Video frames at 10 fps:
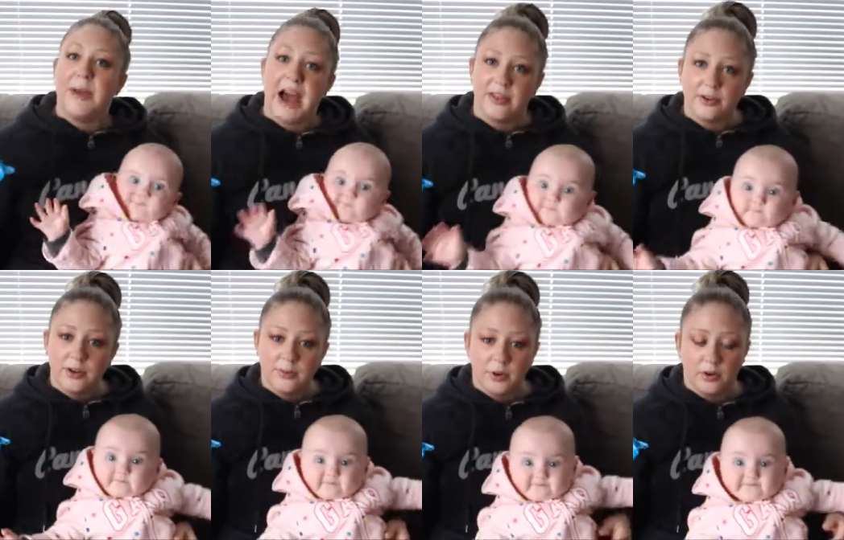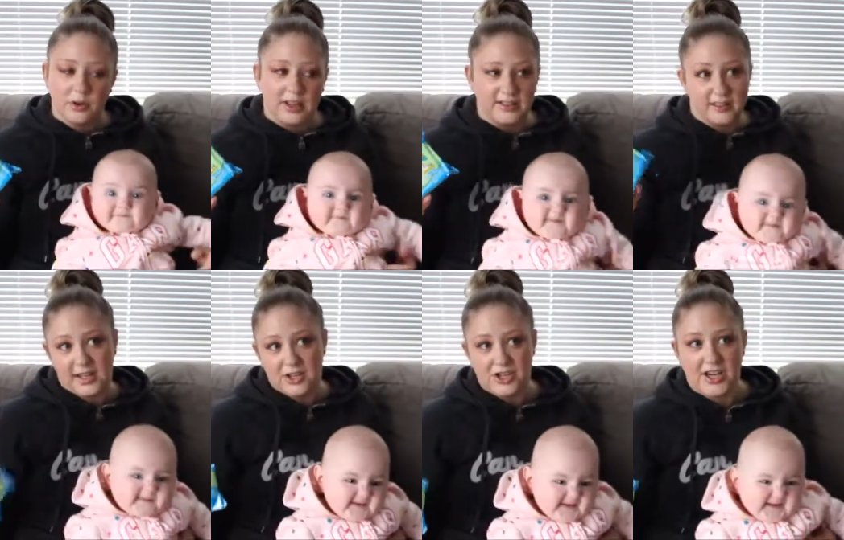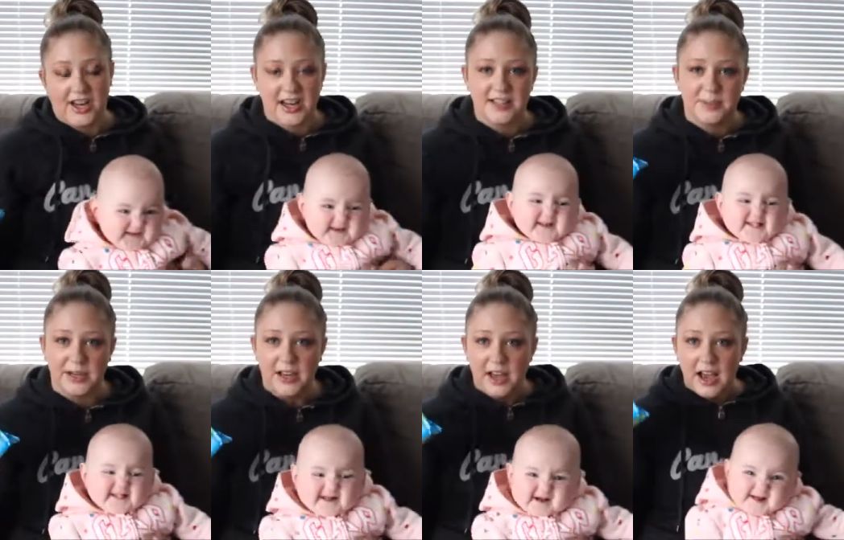Speaker 1: bathroom or like the kitchen, I guess, but